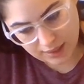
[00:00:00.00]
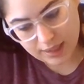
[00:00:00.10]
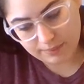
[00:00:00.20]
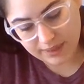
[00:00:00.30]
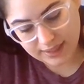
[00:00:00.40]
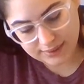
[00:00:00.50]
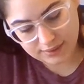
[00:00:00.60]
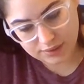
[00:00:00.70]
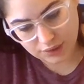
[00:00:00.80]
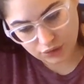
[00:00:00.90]
And because
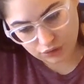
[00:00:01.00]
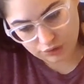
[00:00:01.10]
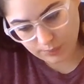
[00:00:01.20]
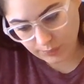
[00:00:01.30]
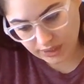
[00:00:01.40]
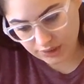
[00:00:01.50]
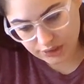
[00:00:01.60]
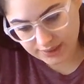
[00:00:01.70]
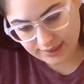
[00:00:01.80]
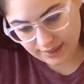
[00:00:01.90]
it's a cube, we can
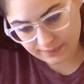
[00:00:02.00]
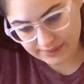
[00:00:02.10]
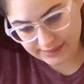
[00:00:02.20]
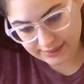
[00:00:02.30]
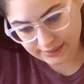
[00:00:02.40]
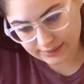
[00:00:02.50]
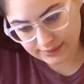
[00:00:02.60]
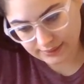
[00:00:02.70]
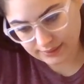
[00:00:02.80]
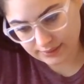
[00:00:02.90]
just times 6
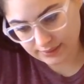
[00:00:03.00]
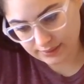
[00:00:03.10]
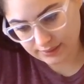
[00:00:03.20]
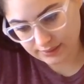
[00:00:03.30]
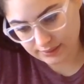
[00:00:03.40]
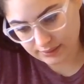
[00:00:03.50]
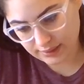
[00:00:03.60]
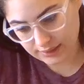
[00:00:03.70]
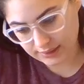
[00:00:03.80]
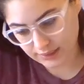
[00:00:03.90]
since it
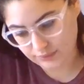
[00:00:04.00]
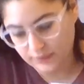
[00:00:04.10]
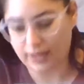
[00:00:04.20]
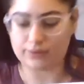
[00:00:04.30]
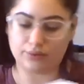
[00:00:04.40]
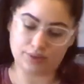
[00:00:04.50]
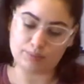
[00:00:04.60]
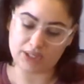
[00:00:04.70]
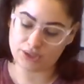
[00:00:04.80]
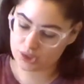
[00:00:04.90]
has equilateral
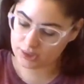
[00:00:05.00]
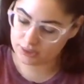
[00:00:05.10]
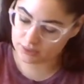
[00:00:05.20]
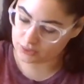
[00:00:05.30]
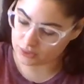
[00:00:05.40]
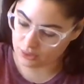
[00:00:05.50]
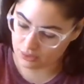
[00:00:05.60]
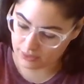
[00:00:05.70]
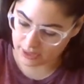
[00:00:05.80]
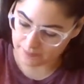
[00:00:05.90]
dimensions. So,
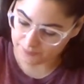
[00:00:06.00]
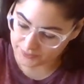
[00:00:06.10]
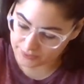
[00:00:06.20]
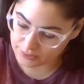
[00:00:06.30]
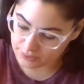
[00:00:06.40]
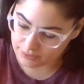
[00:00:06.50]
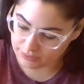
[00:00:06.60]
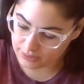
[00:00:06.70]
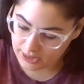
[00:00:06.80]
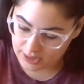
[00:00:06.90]
okay,
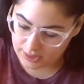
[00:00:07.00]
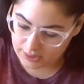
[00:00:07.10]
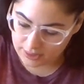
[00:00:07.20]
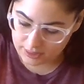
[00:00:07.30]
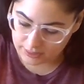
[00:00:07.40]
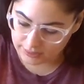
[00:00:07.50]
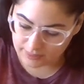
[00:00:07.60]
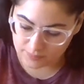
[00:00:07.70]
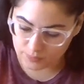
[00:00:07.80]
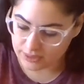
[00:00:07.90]
so length
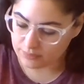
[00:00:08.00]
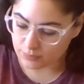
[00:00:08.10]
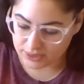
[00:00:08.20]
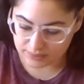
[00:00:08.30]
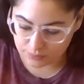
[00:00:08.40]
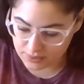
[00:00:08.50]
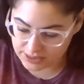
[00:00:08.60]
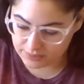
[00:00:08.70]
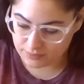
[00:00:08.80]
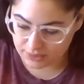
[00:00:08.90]
times width, 1 times
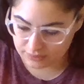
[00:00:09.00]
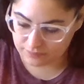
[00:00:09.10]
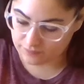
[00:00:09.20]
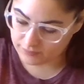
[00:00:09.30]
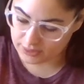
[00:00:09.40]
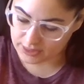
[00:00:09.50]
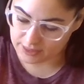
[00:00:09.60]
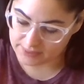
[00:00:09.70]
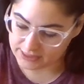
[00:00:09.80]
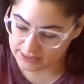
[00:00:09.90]
1
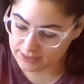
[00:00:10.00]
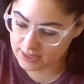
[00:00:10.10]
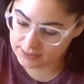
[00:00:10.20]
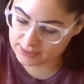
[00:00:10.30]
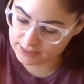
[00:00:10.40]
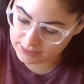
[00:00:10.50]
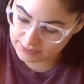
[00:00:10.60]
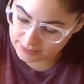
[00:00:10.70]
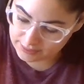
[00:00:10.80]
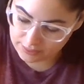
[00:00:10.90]
times 6 sides, 6.